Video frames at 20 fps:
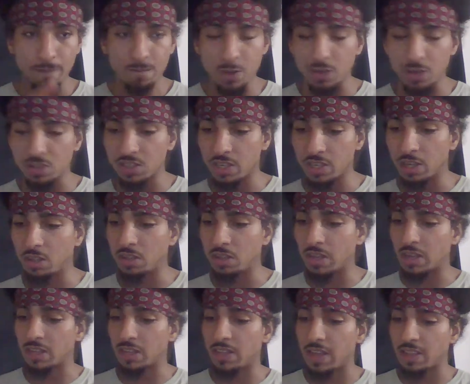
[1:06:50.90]
you're still
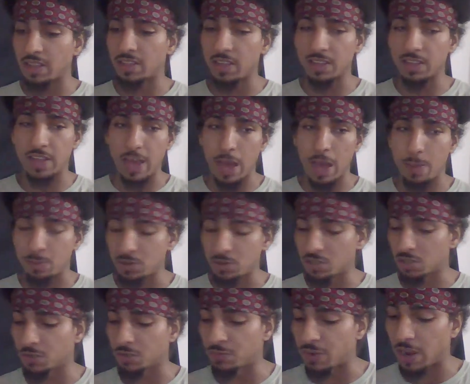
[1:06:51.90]
letting that thing that happened
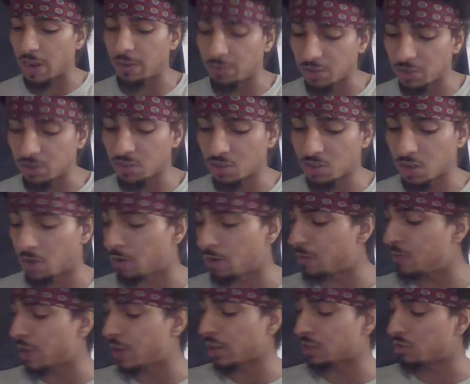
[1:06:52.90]
to you 5 years ago
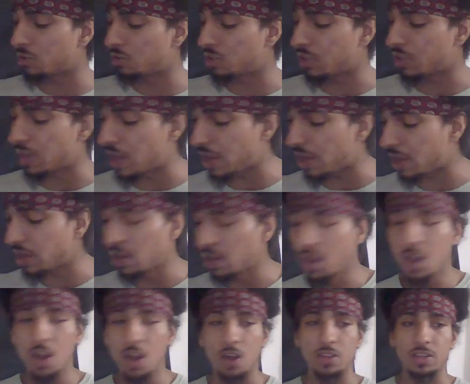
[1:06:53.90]
affect you today,
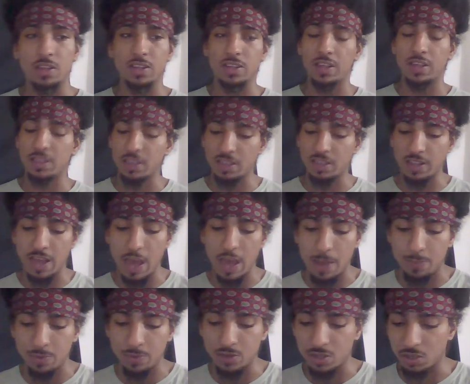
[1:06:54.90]
or letting that thing that
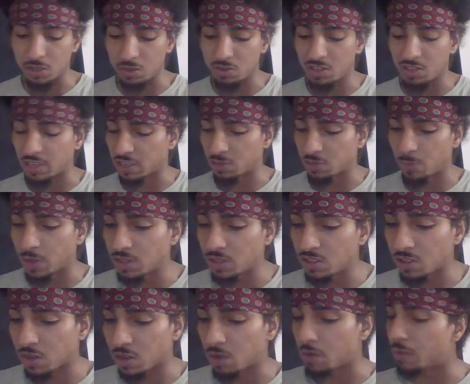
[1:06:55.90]
happened to you 6
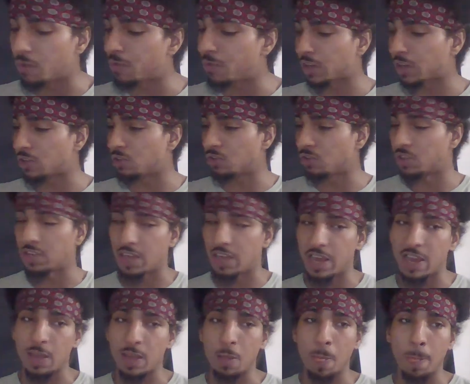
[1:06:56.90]
months ago affect you
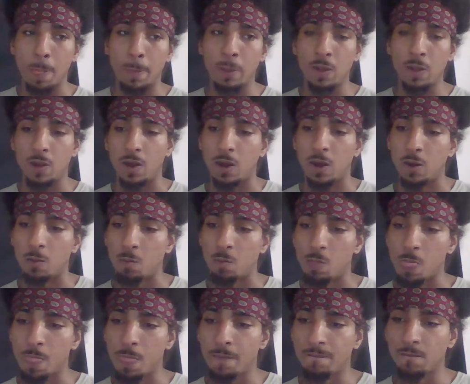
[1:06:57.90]
today.
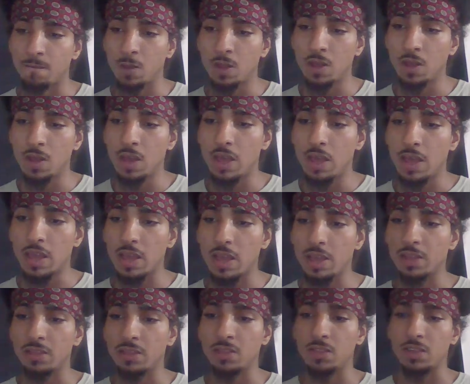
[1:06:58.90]
Um,
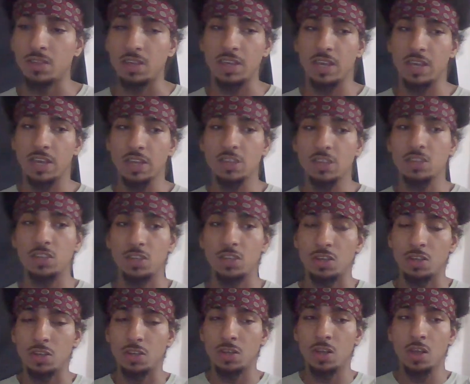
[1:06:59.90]
and the key
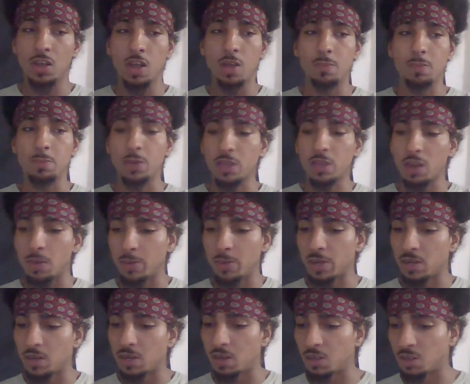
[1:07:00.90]
to
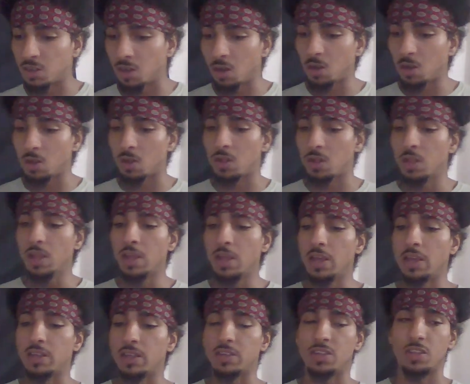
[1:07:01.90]
becoming an adult
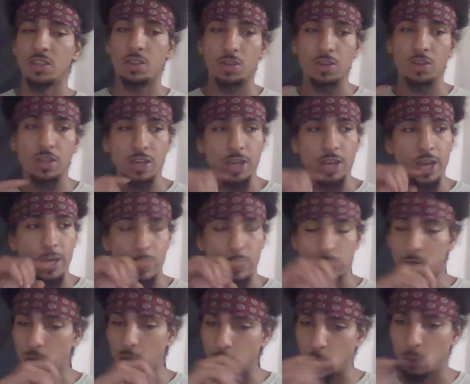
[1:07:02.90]
is learning how
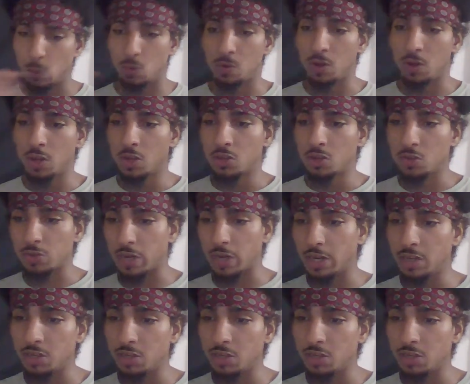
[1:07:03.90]
to train